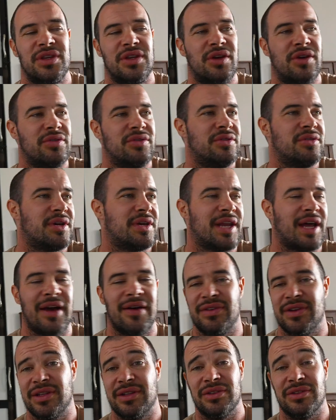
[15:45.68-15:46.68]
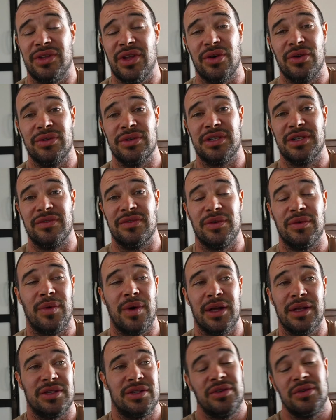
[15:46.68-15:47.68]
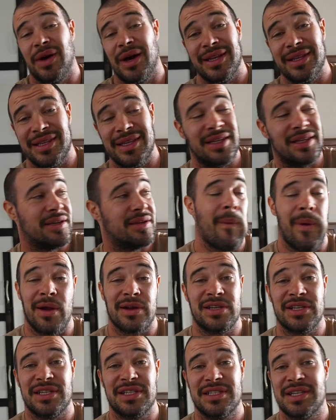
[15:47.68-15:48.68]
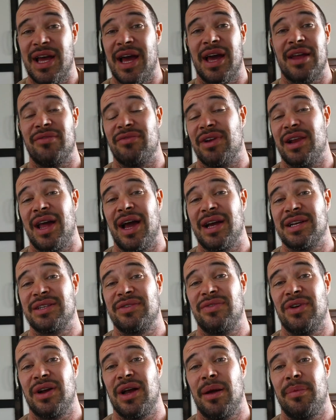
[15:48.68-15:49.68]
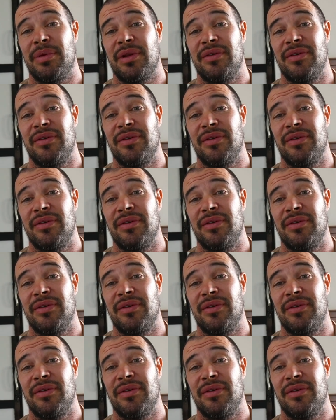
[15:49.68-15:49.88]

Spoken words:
know, you can have a little doze if you want to. I didn't. I just sat and relaxed for a couple of